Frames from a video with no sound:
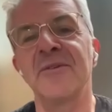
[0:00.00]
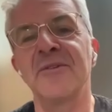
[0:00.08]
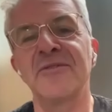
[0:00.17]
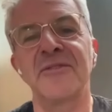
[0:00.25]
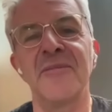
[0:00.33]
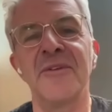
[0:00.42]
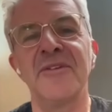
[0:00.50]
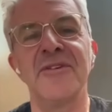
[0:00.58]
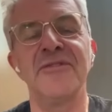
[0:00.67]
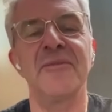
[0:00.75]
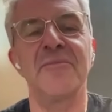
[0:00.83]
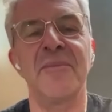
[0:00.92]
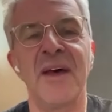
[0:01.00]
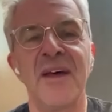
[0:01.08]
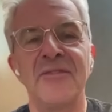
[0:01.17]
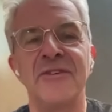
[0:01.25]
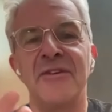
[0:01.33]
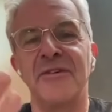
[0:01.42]
was from the distant
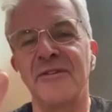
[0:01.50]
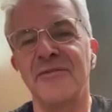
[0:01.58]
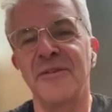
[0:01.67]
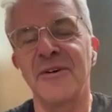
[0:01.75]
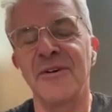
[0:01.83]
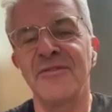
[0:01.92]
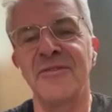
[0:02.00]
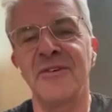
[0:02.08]
past, and her voice